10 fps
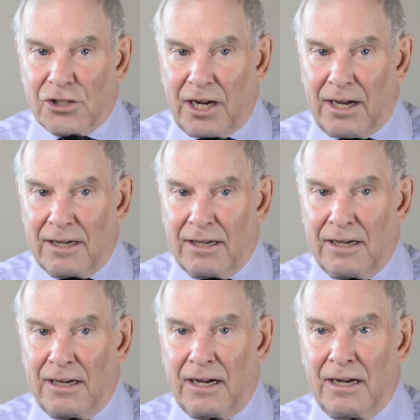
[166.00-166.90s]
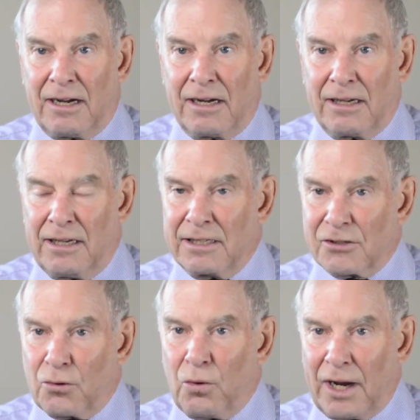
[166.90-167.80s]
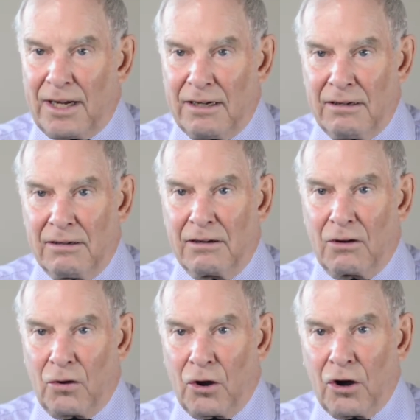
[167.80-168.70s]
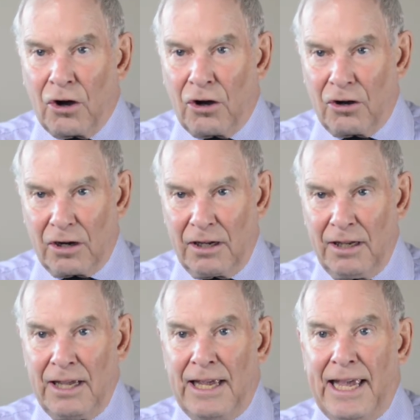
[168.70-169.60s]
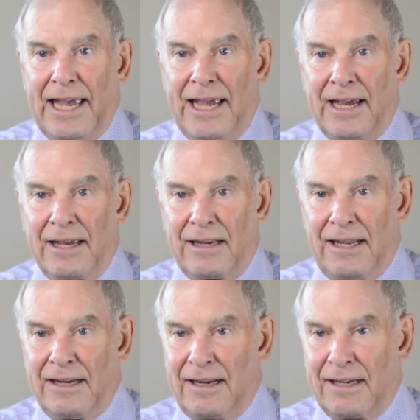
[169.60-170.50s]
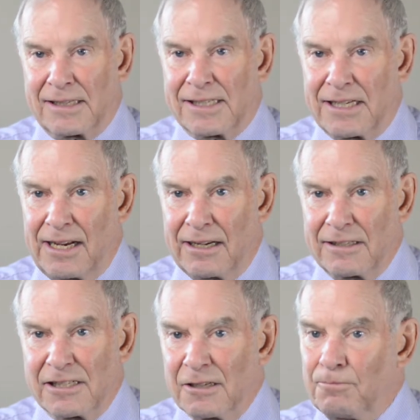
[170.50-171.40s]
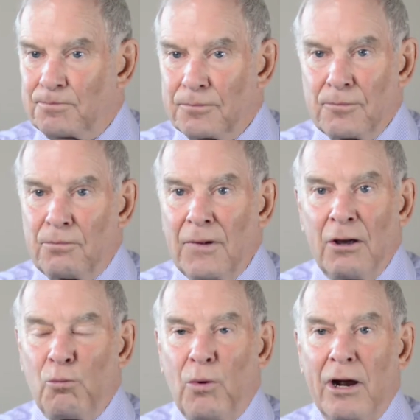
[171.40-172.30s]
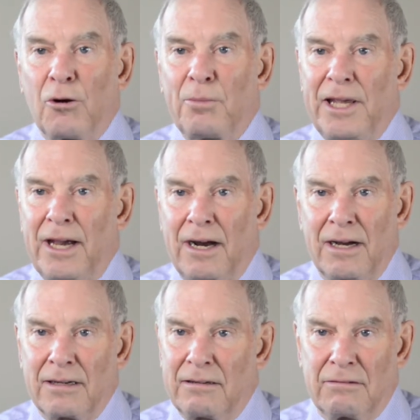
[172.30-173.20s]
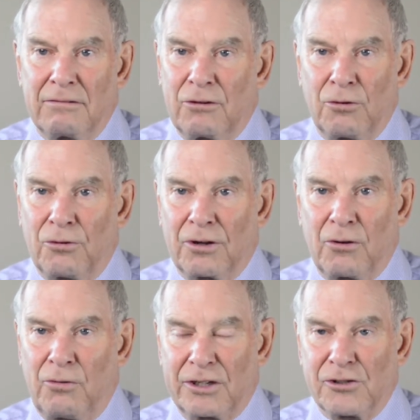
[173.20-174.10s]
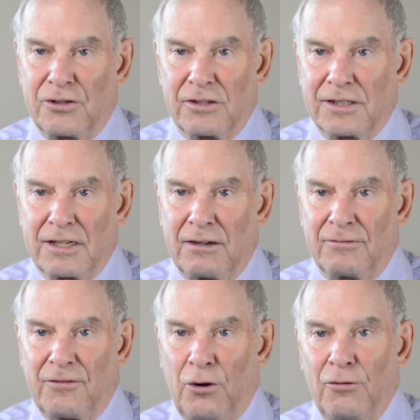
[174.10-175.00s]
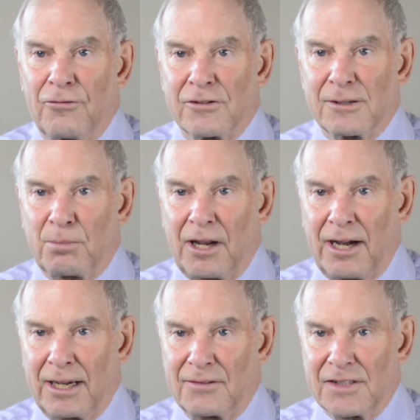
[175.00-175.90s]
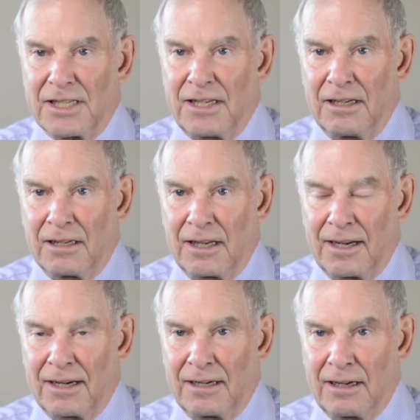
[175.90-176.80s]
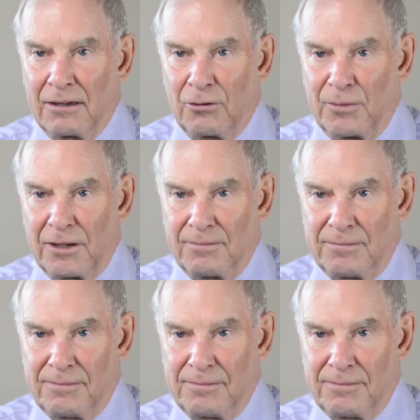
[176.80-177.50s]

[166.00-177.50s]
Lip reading: China is quite long, and it extends well beyond current questions of oversupply of steel and aluminum.